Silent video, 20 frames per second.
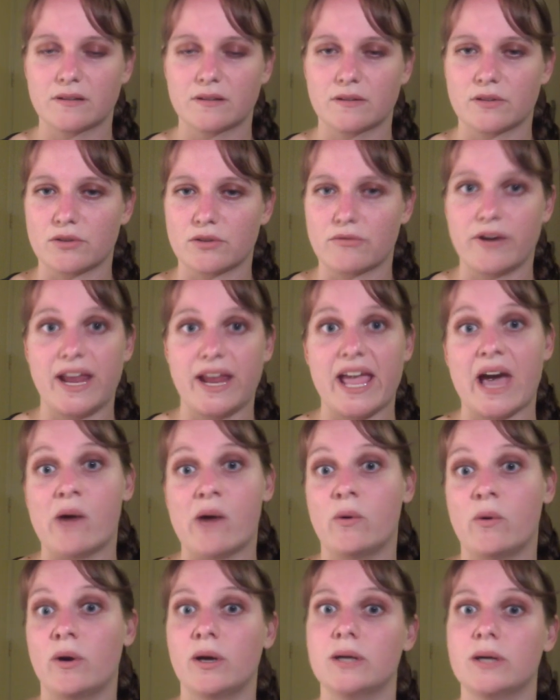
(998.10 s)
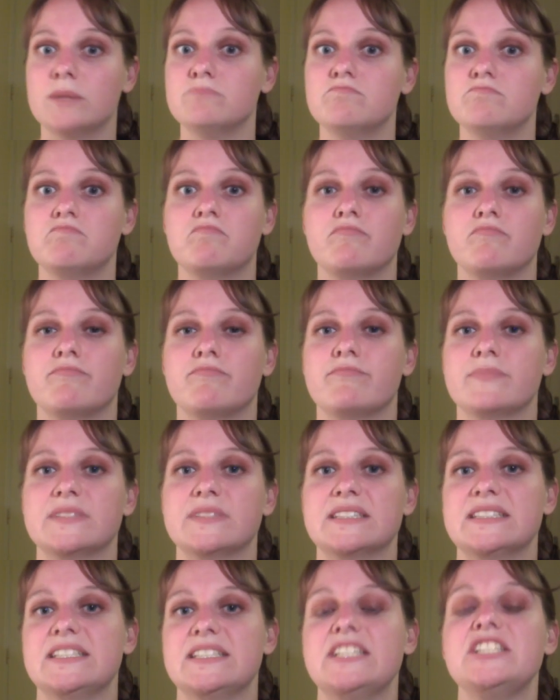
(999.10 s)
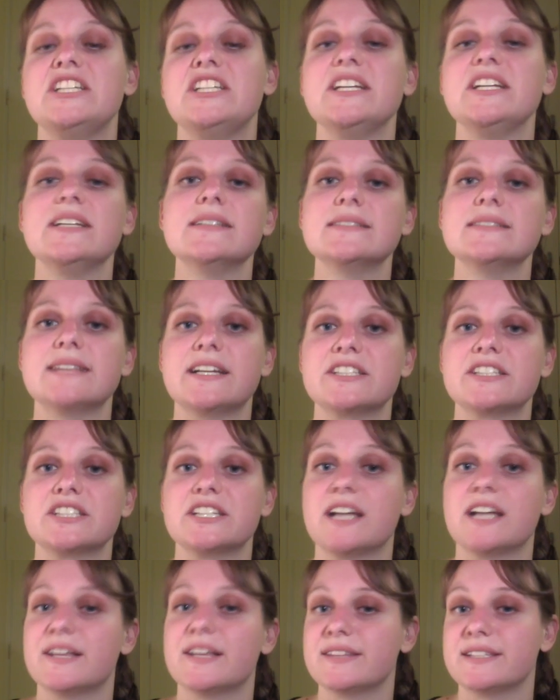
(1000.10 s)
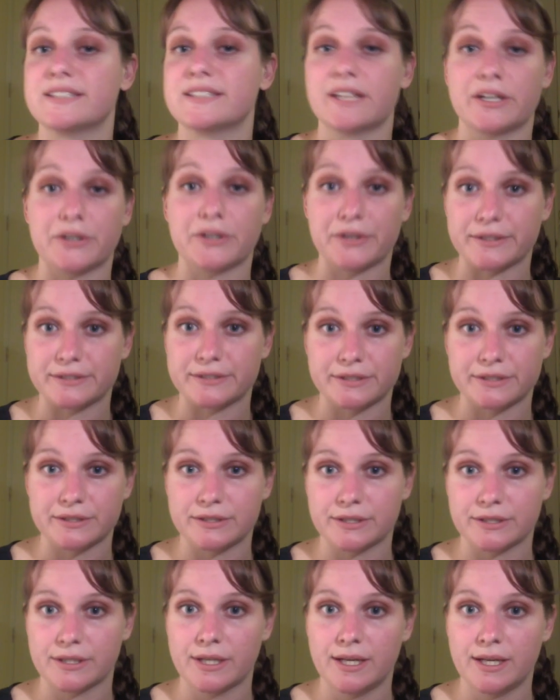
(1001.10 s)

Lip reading: 3-hour stitching session, unless I go to